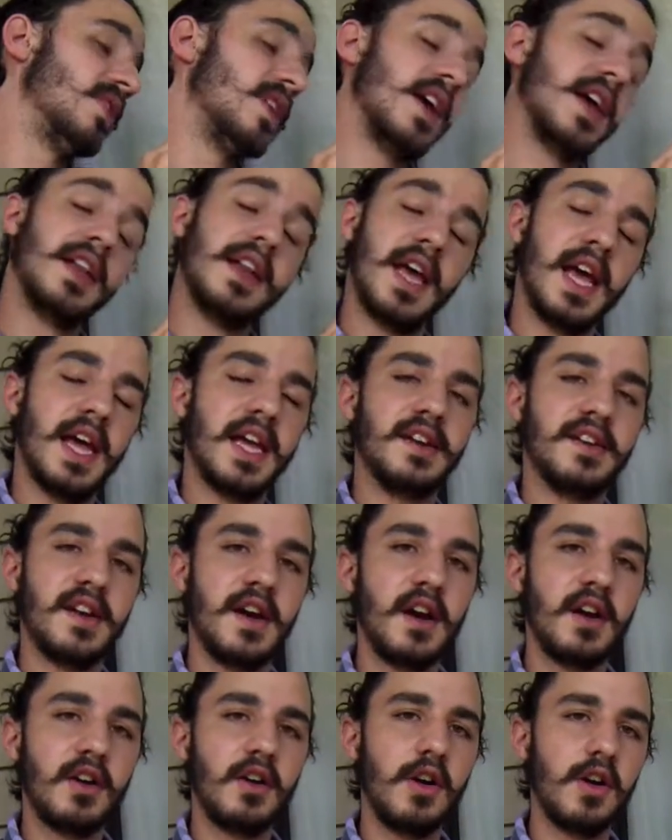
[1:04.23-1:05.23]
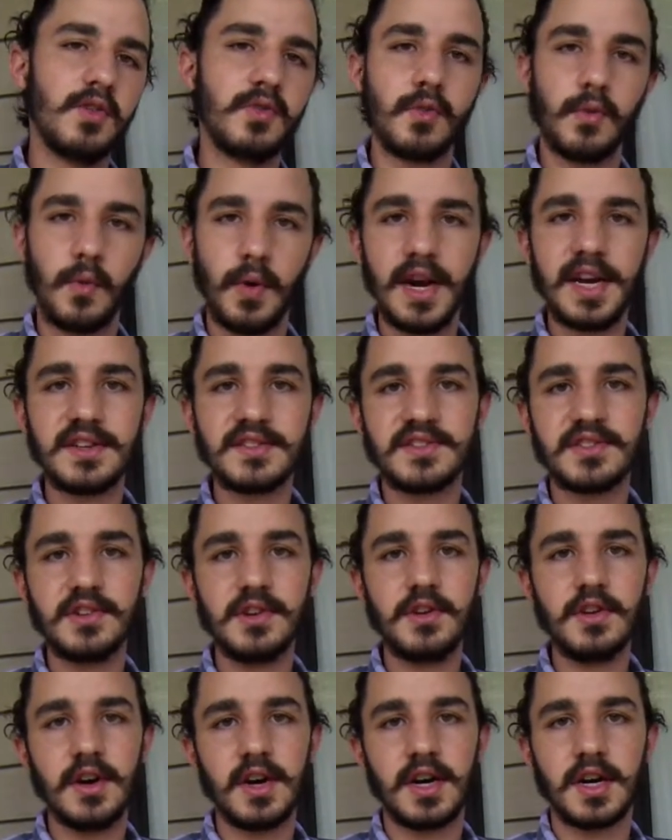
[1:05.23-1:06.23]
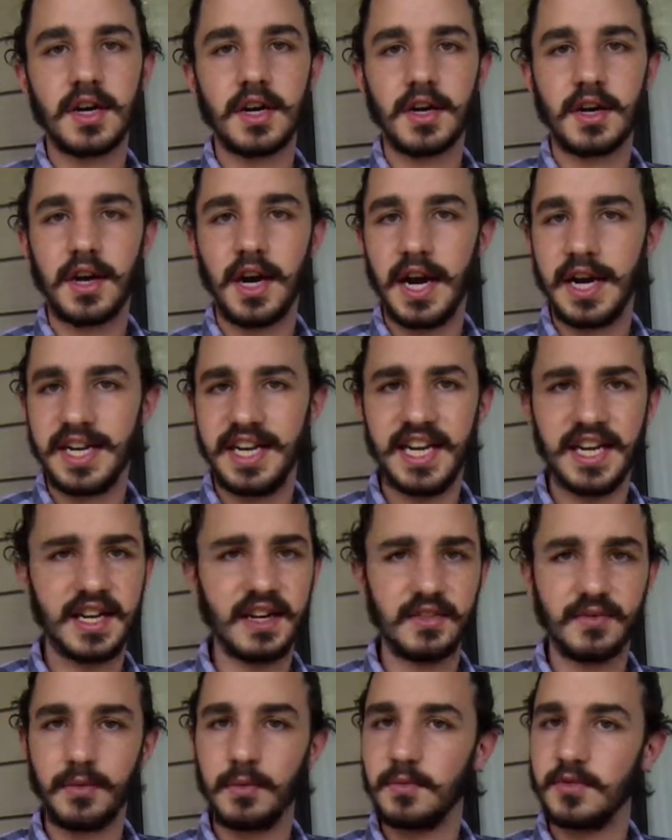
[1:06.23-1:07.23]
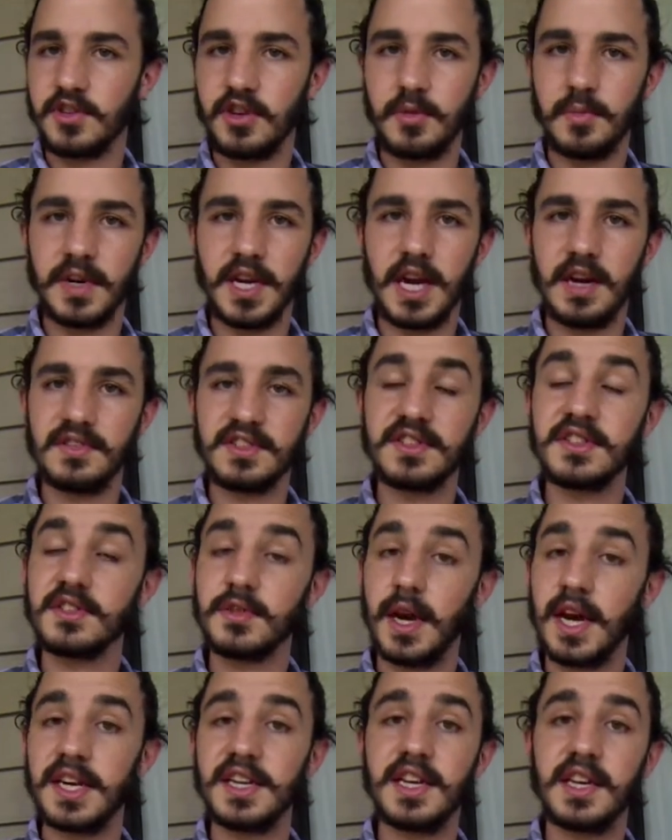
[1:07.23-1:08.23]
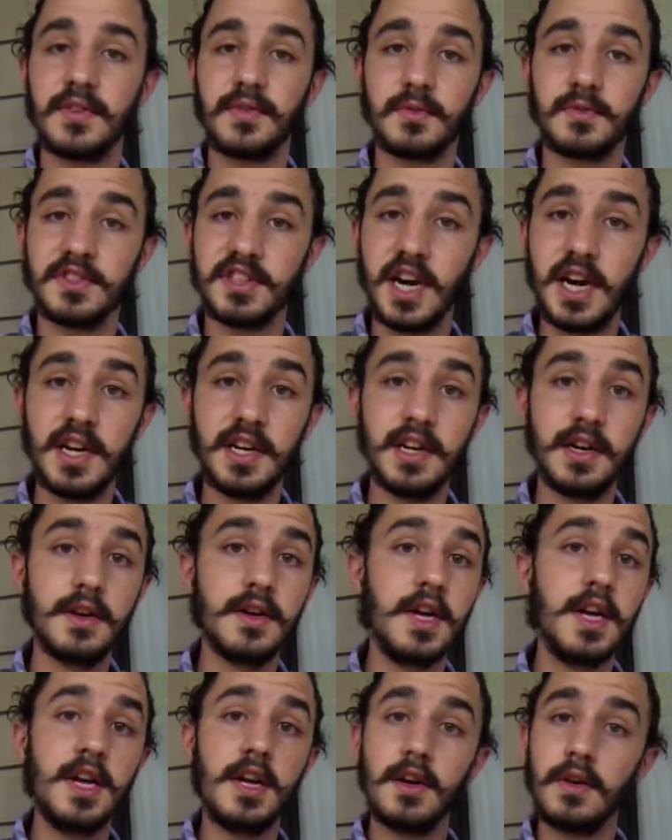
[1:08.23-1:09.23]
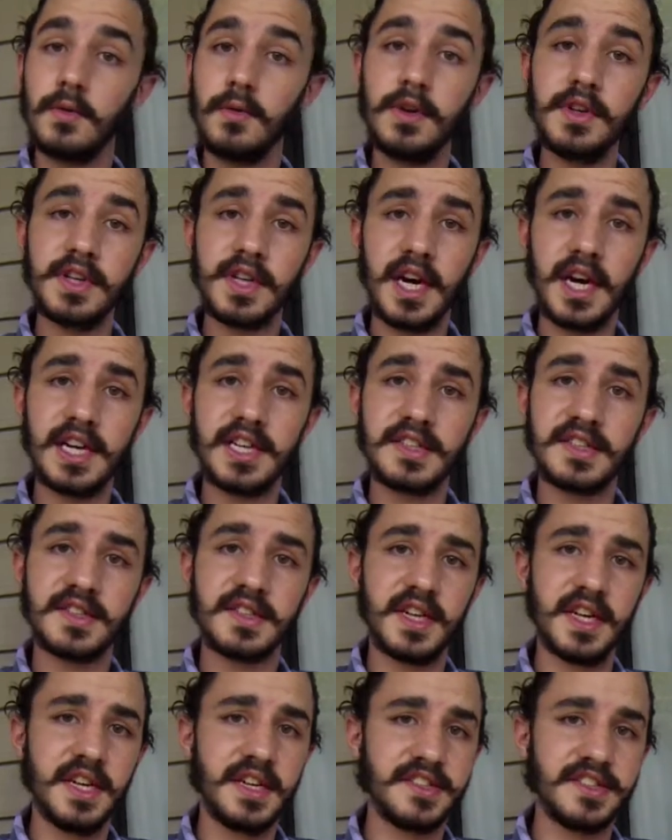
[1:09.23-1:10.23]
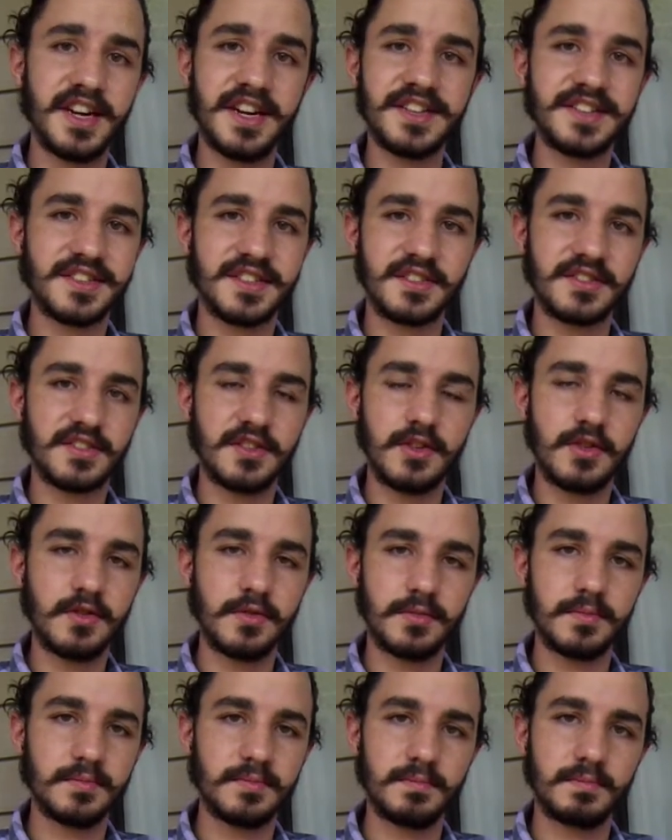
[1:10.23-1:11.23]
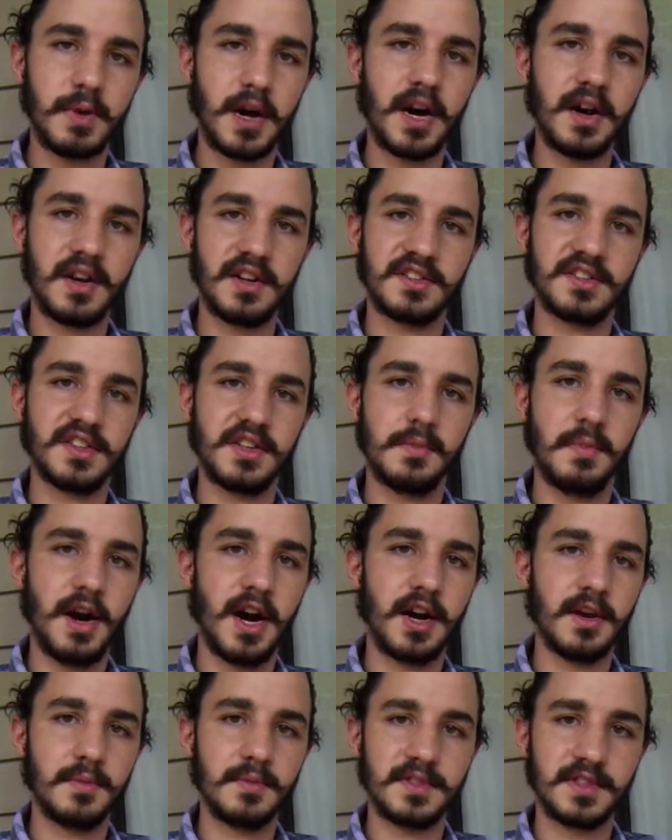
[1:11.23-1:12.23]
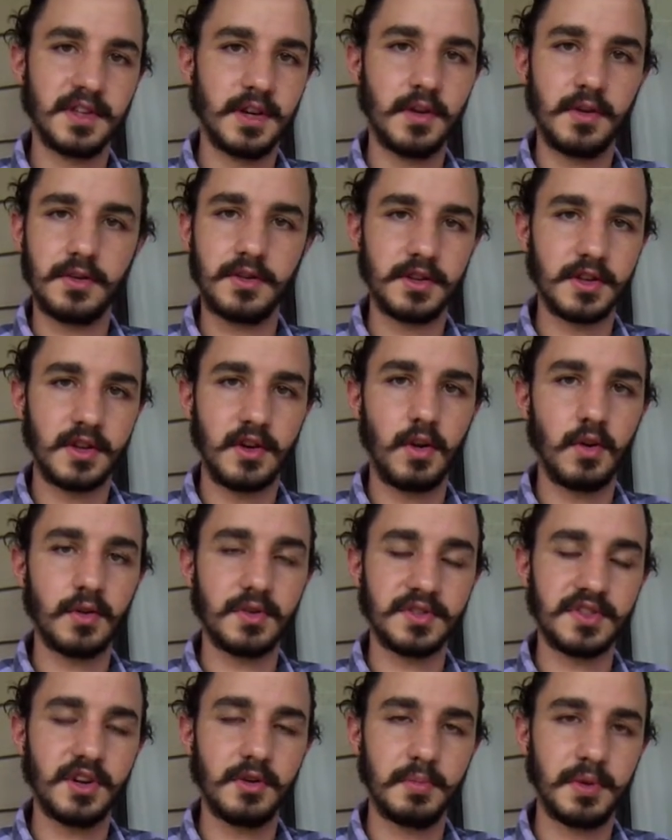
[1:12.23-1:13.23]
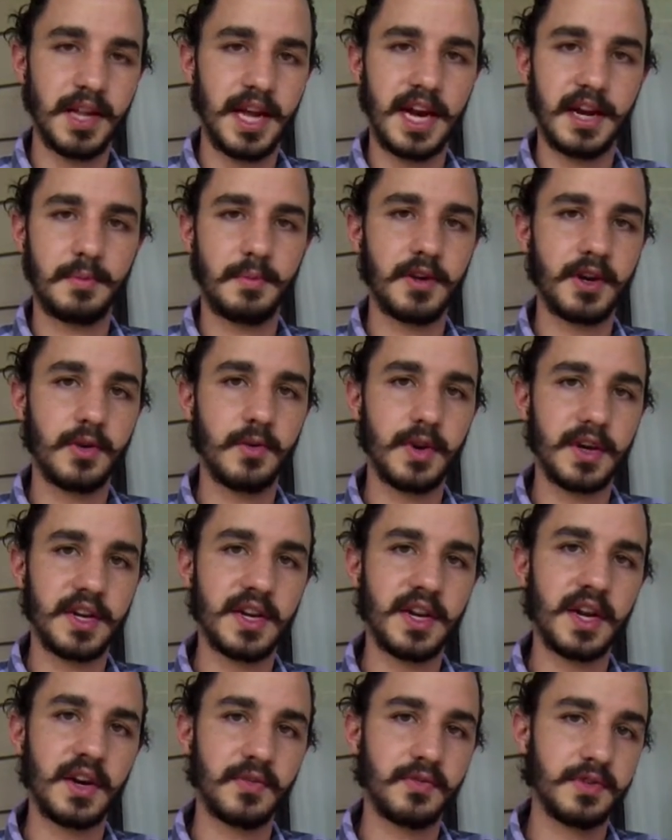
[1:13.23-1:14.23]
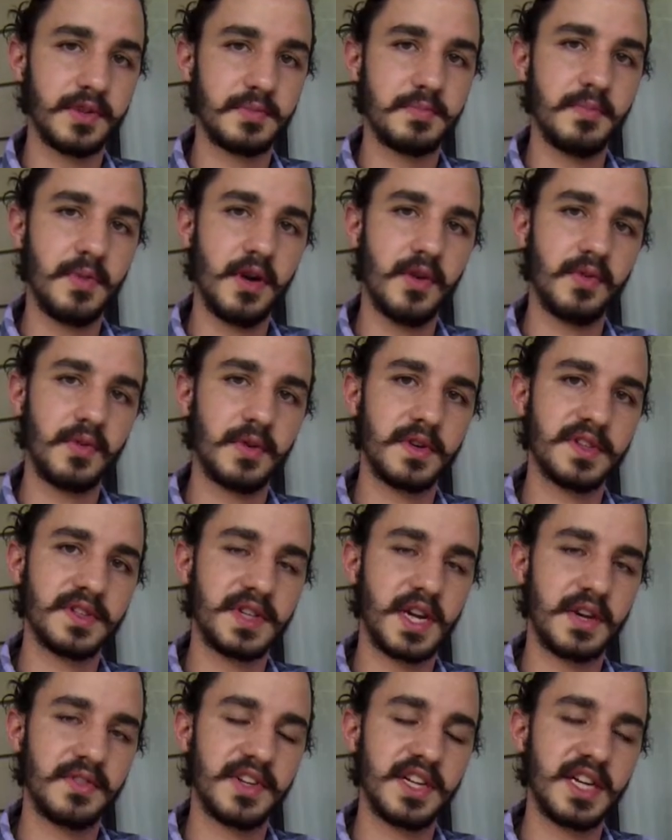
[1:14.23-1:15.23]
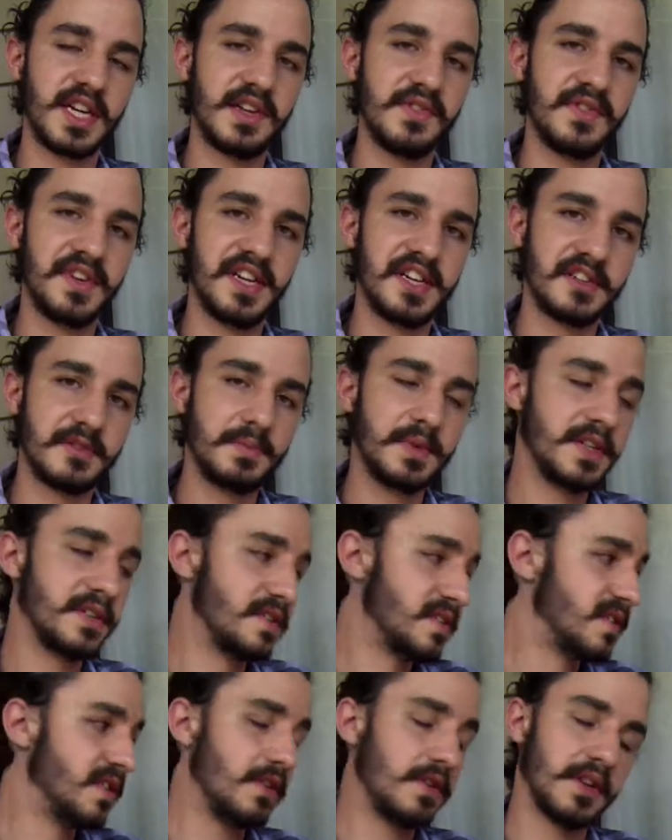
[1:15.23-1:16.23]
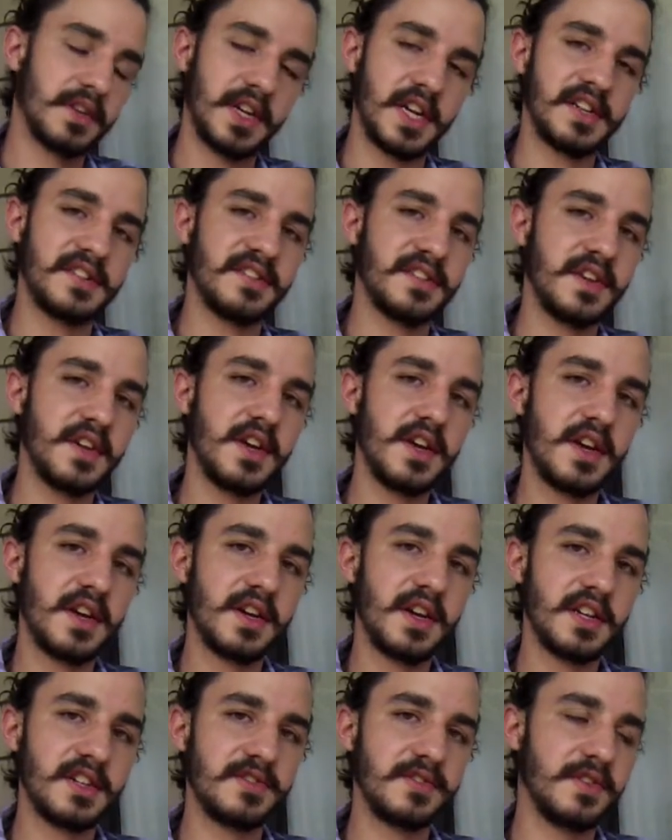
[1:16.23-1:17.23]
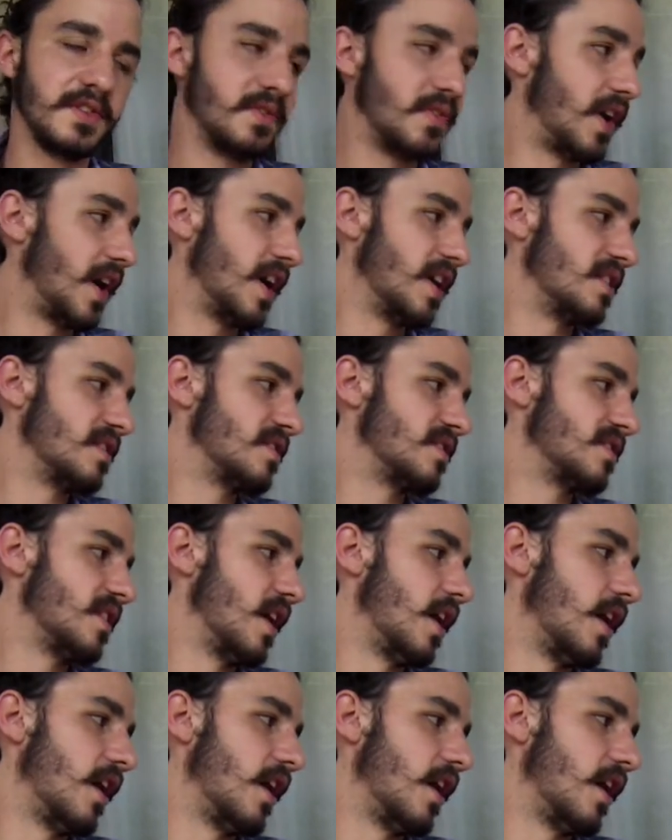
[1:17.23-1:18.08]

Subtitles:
then a knockoff razor. I can't get it from Germany, obviously, so I had to get it from China. Really nice. There's no pockets on the bottom, so the coals go black pretty quick. You gotta flip them over, which is kind of an inconvenience, but it's still a nice device.